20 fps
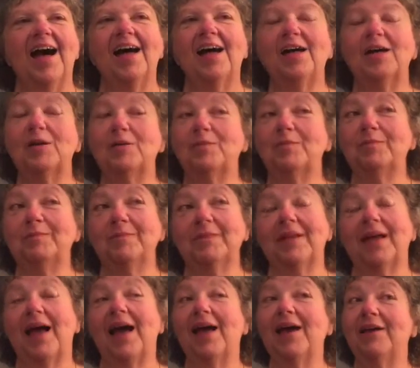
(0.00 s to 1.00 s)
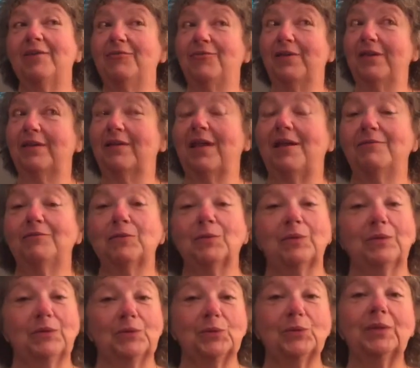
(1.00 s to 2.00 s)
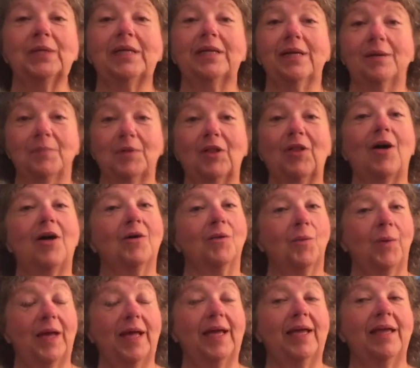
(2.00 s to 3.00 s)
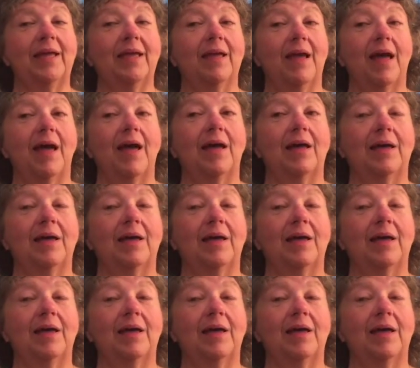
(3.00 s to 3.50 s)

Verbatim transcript: I feel I've truly come a long way.